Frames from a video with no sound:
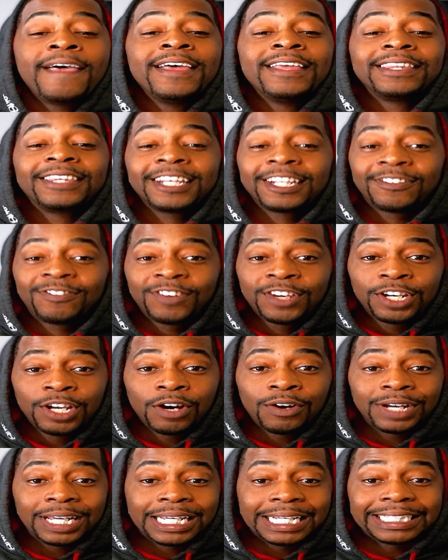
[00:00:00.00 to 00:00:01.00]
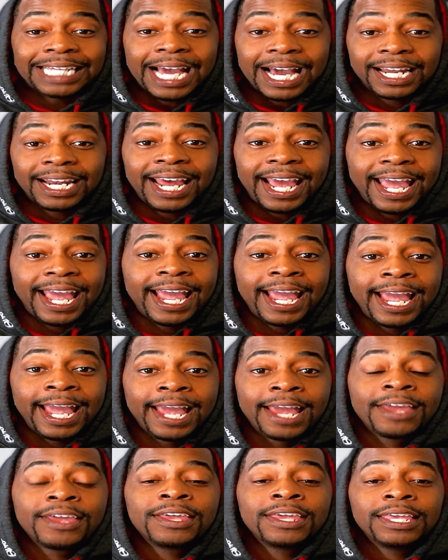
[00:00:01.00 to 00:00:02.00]
This video is how to
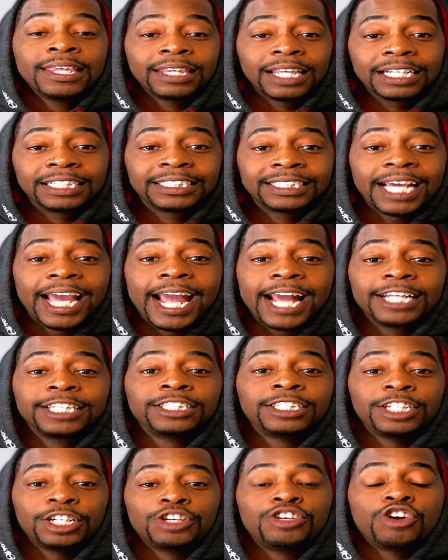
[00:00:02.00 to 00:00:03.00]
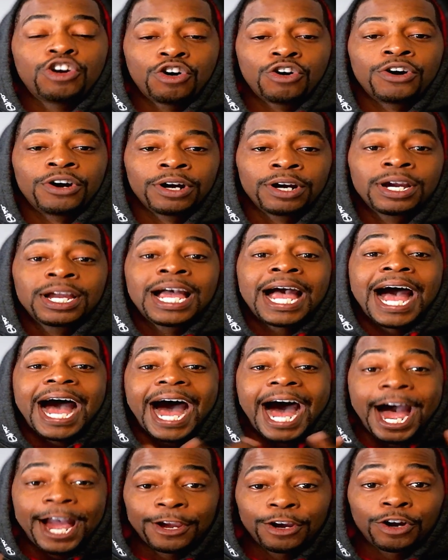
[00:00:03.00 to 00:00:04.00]
add the chat to your
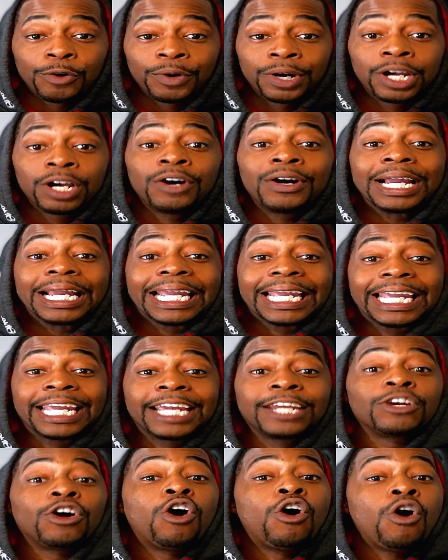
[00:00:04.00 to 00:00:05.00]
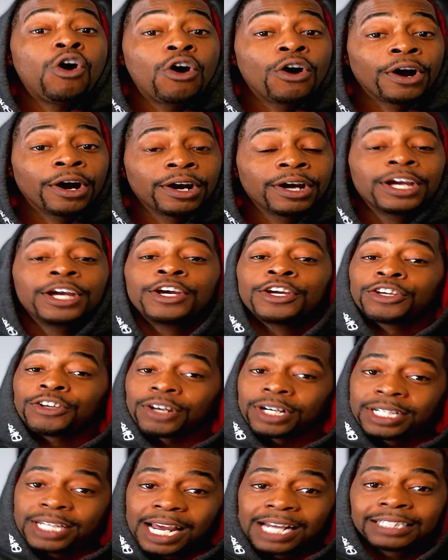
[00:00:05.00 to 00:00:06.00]
IRL and or your
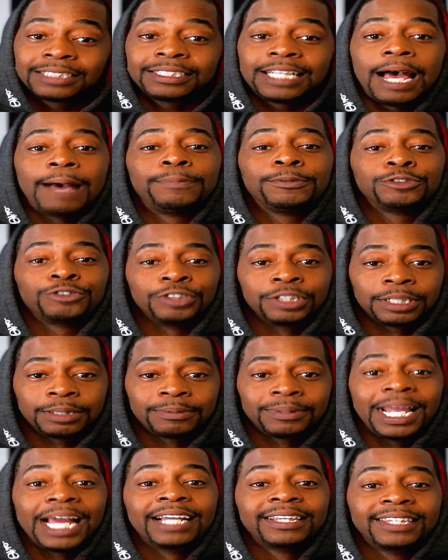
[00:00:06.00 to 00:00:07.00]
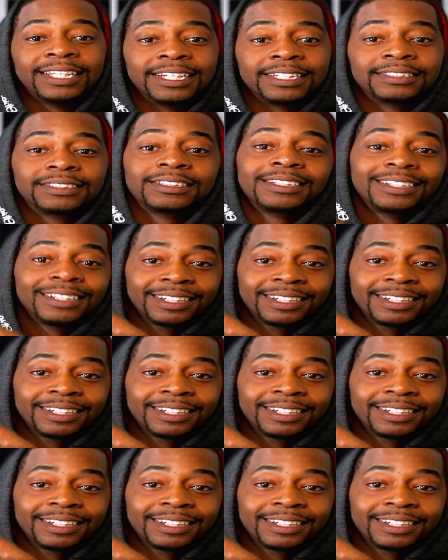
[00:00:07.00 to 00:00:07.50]
desktop stream, like this.